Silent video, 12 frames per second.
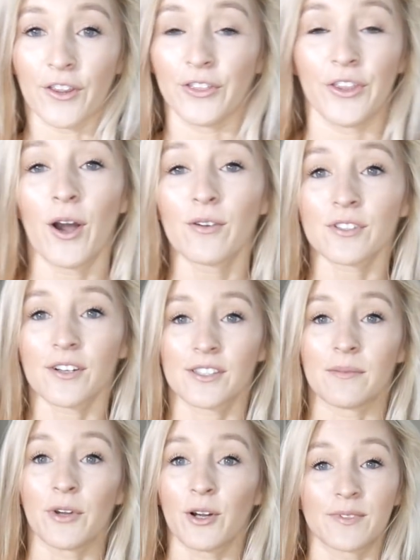Those are
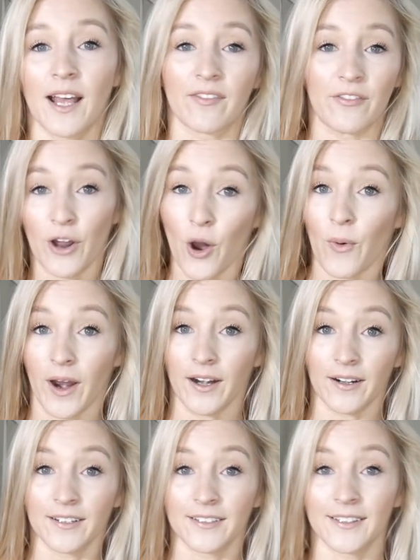some boobs out of
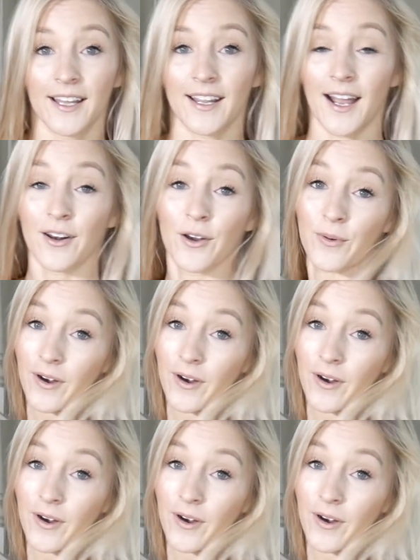nowhere. Like, I don't know